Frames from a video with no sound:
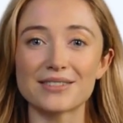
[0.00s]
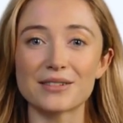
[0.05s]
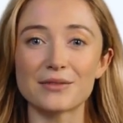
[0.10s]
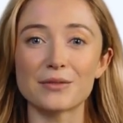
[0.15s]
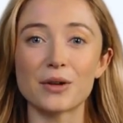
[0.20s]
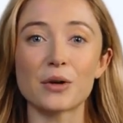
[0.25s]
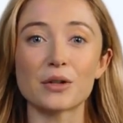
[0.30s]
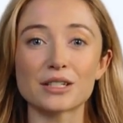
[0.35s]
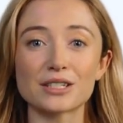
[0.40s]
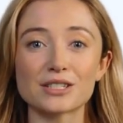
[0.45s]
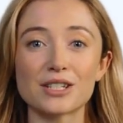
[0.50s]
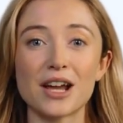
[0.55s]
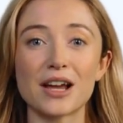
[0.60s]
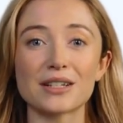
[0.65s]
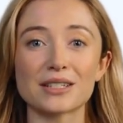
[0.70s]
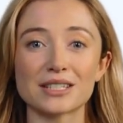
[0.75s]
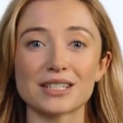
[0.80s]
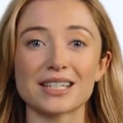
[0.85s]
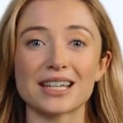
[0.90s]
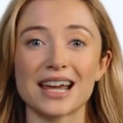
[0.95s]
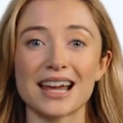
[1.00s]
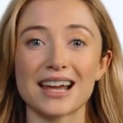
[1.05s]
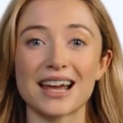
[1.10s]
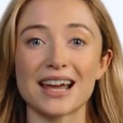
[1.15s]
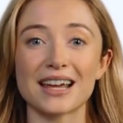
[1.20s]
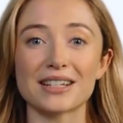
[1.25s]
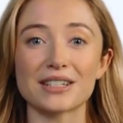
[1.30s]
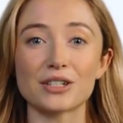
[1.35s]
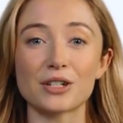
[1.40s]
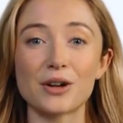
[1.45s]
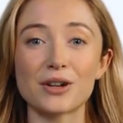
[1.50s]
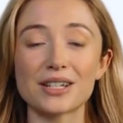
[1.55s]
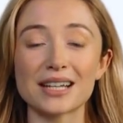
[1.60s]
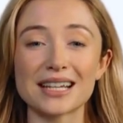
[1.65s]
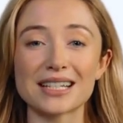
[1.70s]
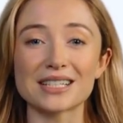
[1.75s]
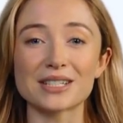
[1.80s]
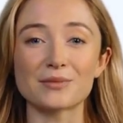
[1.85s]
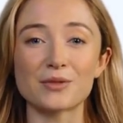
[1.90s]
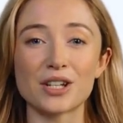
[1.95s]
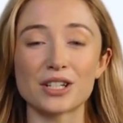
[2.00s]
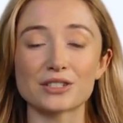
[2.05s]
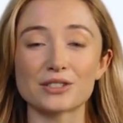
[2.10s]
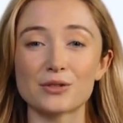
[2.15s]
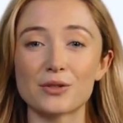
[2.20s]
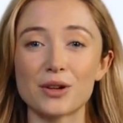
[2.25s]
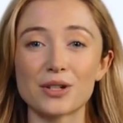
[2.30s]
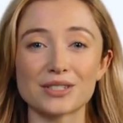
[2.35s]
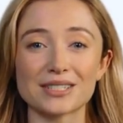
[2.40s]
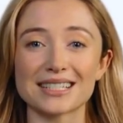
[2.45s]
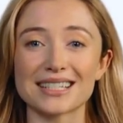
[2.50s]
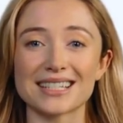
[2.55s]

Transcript: But with tons of data, you'll need smart tools to